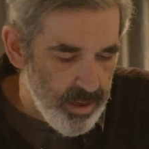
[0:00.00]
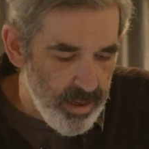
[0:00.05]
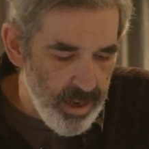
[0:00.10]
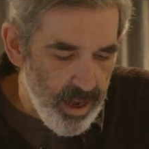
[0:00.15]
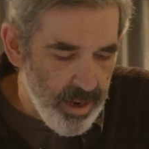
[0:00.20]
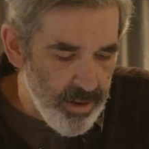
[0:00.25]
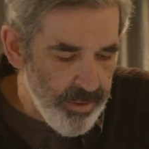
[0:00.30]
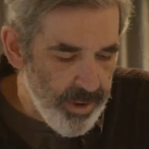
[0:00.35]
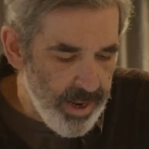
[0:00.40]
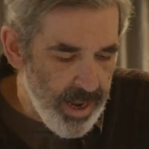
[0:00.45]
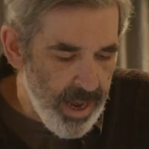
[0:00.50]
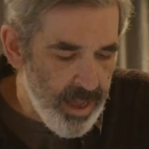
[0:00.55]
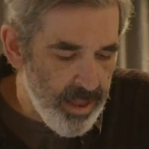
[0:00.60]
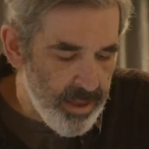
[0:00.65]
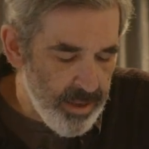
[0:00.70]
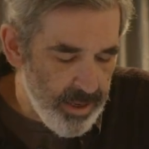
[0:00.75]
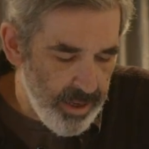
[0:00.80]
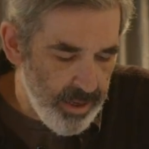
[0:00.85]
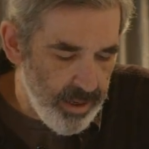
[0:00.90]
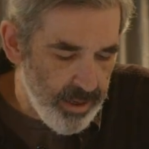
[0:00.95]
not a
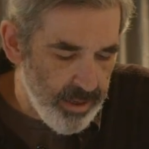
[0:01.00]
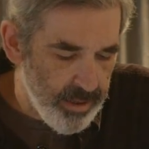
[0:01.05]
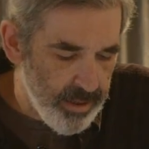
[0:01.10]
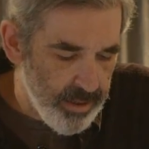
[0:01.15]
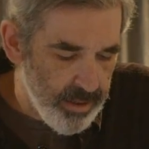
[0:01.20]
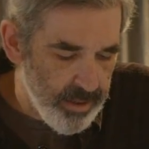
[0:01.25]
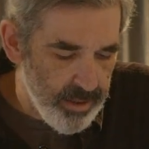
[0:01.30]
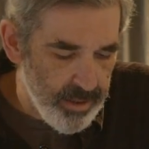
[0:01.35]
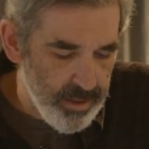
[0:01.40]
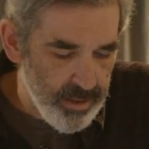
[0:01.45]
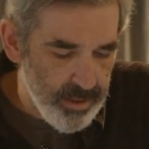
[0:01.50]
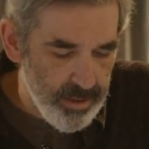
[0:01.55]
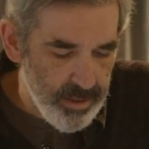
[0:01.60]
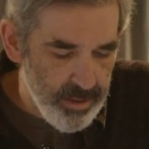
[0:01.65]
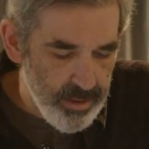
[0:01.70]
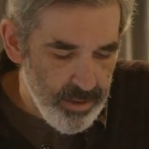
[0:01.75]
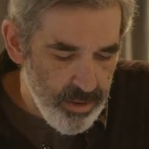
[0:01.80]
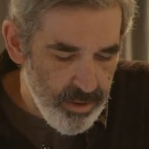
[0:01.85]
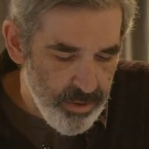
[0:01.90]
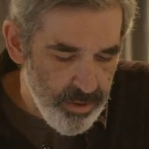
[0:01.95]
reality,
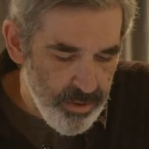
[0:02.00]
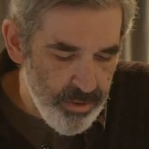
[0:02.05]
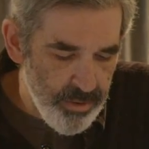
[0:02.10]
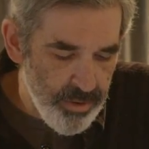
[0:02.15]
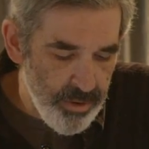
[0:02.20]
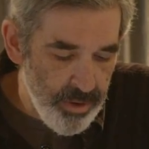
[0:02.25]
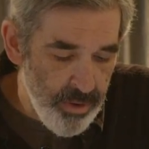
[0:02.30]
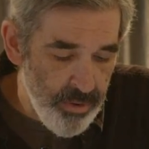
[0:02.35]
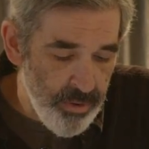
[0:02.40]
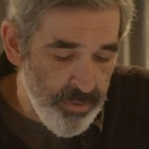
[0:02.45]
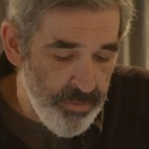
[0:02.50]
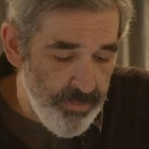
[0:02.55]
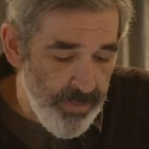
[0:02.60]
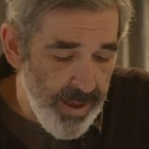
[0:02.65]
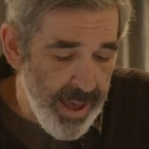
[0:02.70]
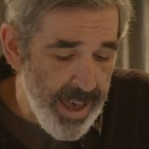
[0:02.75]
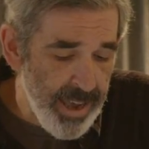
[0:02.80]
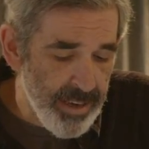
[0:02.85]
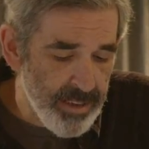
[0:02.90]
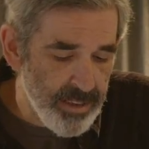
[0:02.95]
although the known
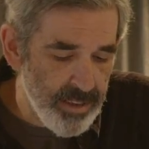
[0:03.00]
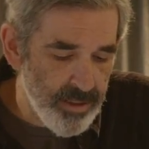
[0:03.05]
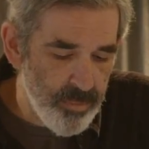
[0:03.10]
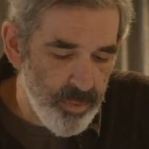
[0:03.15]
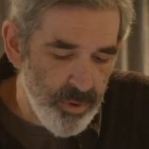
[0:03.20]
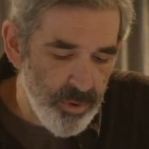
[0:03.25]
facts